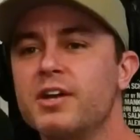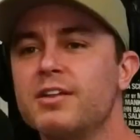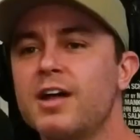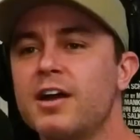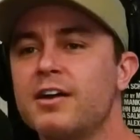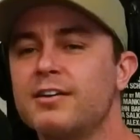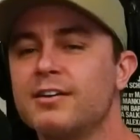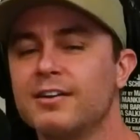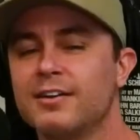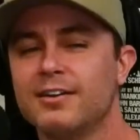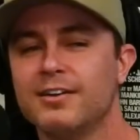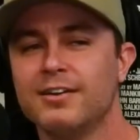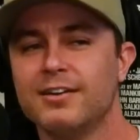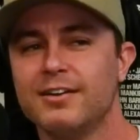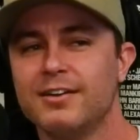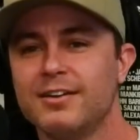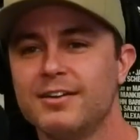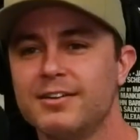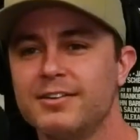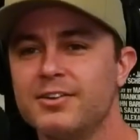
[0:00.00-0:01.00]
think, like,
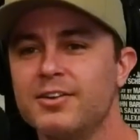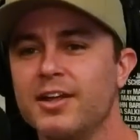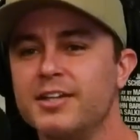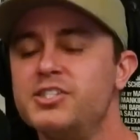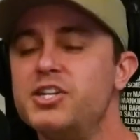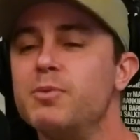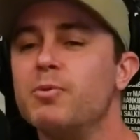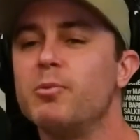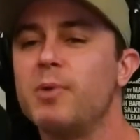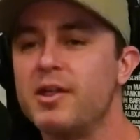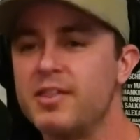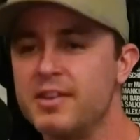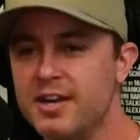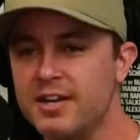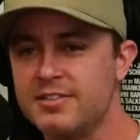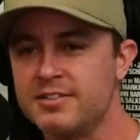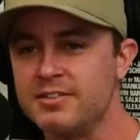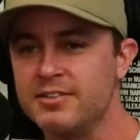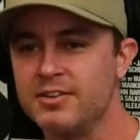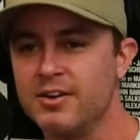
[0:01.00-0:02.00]
you know, like Cheaper by the
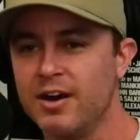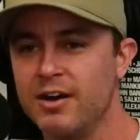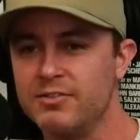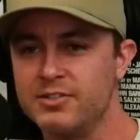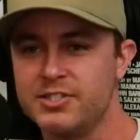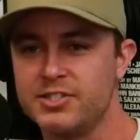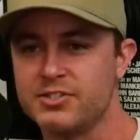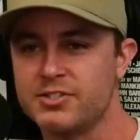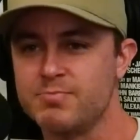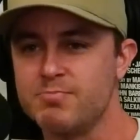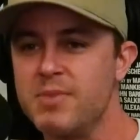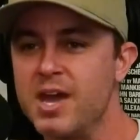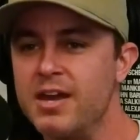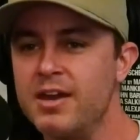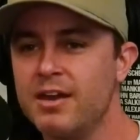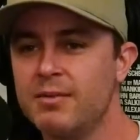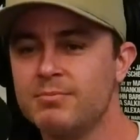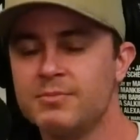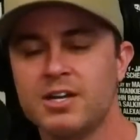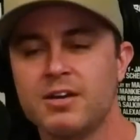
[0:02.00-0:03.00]
Dozen, you know, how it was just
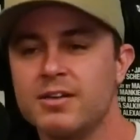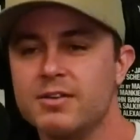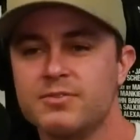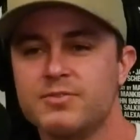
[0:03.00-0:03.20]
mayhem. No,